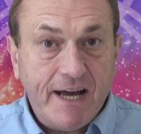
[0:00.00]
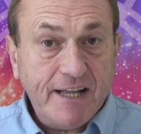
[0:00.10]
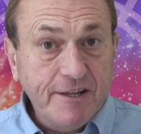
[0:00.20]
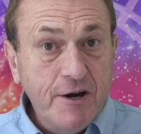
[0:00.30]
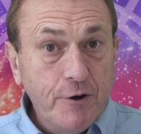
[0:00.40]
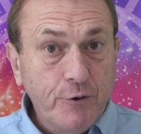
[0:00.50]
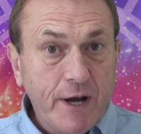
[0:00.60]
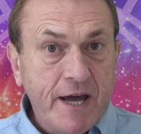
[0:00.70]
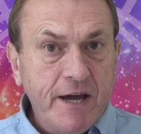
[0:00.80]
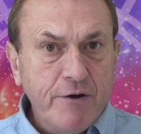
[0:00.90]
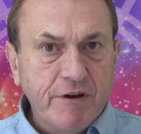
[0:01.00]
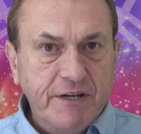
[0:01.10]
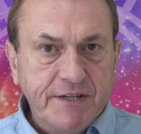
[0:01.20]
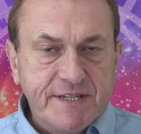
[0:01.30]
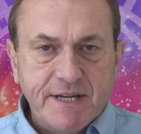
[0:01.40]
Hello,
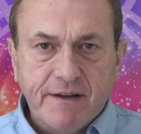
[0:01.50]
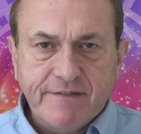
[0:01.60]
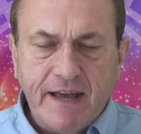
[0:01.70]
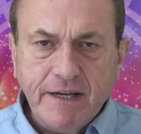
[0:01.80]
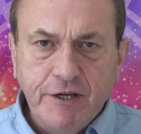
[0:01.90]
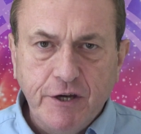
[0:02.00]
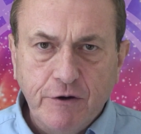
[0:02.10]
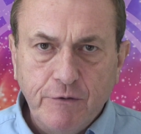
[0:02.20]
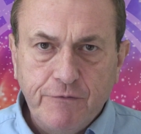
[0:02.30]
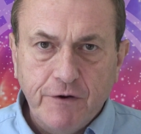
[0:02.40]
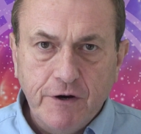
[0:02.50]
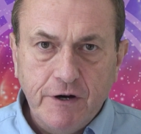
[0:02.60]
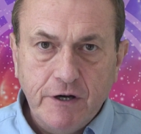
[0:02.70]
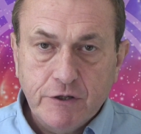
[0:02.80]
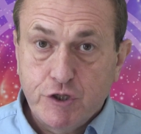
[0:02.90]
Aries. Thank you
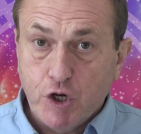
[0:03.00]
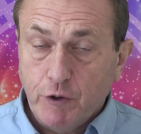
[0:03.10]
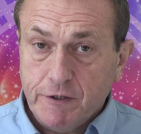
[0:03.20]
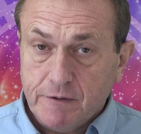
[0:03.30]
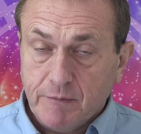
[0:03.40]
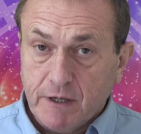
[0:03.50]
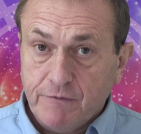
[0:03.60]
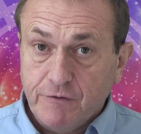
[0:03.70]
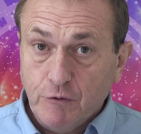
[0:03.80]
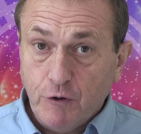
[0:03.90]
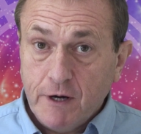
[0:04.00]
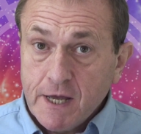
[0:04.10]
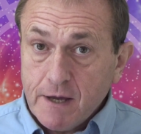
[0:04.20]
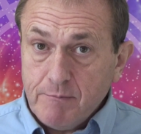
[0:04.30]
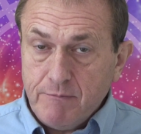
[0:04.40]
for joining me for your
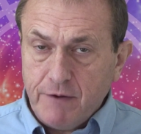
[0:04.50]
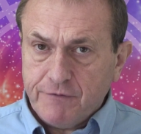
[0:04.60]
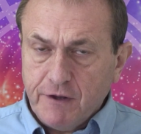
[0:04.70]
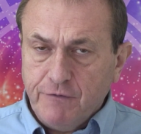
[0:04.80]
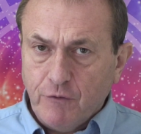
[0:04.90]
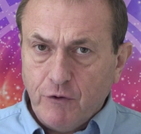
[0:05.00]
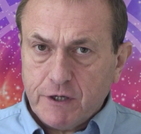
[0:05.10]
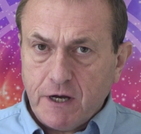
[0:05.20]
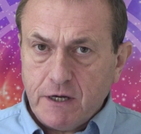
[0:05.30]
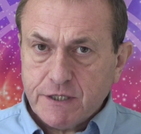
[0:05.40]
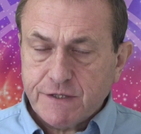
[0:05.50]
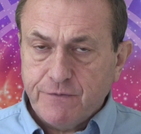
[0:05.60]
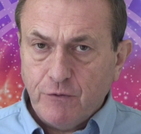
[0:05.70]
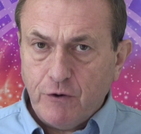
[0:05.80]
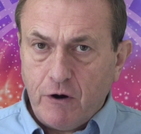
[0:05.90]
monthly forecast
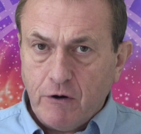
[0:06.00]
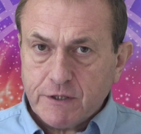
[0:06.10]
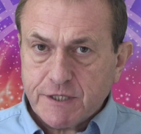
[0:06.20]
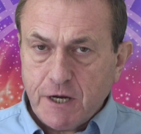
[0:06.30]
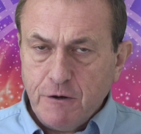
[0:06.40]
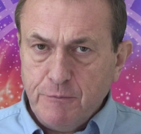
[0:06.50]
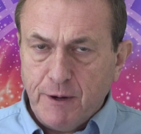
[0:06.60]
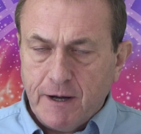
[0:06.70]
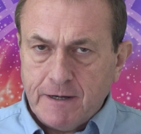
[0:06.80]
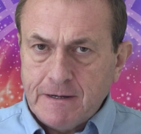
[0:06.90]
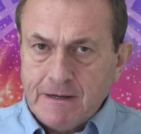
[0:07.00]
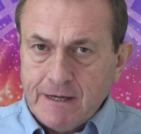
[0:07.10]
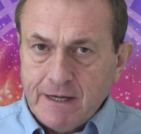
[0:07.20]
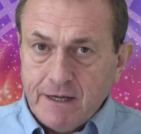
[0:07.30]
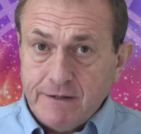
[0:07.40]
for October.
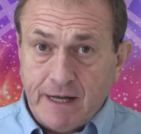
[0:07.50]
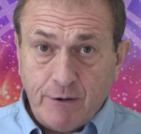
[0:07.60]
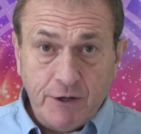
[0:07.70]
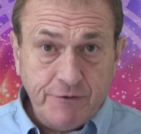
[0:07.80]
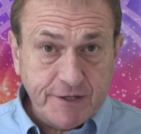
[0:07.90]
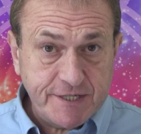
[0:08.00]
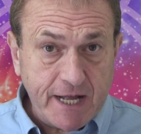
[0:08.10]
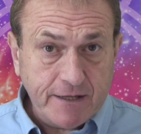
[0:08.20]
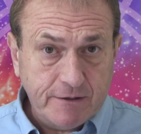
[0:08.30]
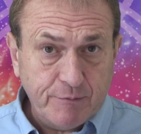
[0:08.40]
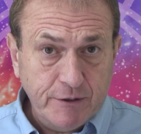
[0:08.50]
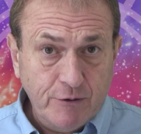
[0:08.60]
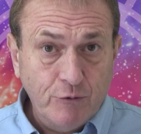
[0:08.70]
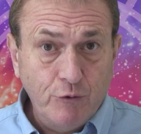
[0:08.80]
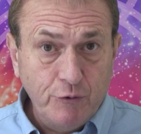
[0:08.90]
Now, understandably,
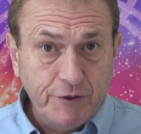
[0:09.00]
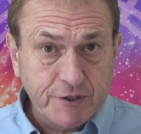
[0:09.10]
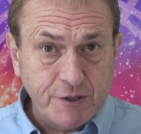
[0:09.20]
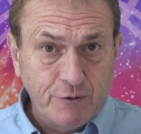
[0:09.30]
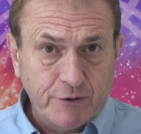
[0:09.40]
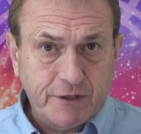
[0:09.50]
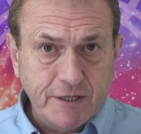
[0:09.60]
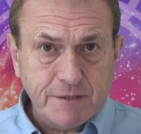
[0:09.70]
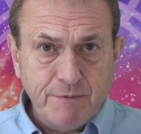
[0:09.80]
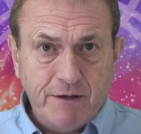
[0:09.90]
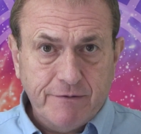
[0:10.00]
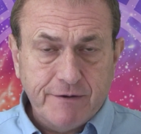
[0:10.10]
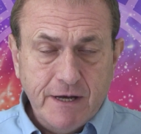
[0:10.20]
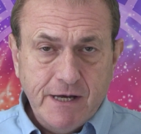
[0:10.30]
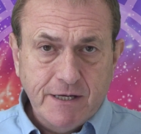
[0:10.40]
all the talk this
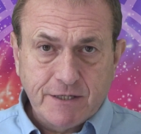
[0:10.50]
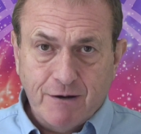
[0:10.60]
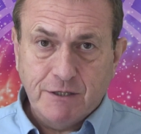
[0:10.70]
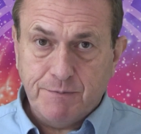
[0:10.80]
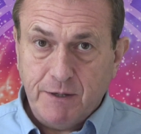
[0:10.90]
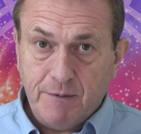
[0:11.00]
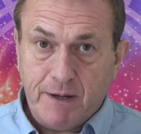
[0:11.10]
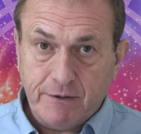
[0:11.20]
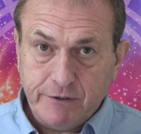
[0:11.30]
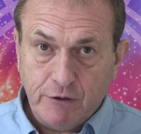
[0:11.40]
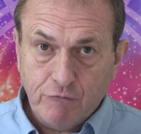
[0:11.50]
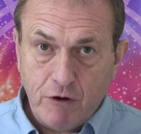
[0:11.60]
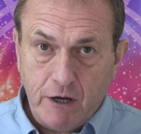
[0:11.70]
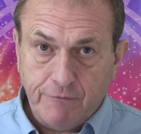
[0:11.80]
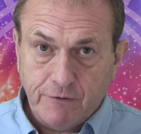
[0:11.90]
month is going to be about the
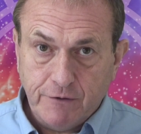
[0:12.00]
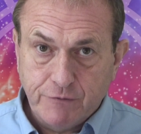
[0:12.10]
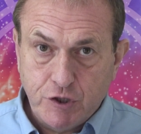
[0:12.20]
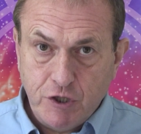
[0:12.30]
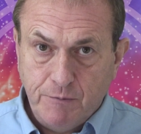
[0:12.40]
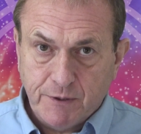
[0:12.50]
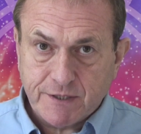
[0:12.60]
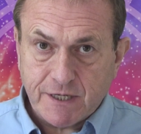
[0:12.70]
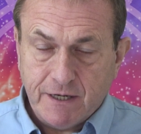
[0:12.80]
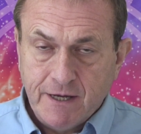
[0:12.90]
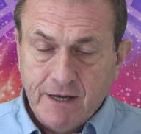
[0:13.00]
arrival of Jupiter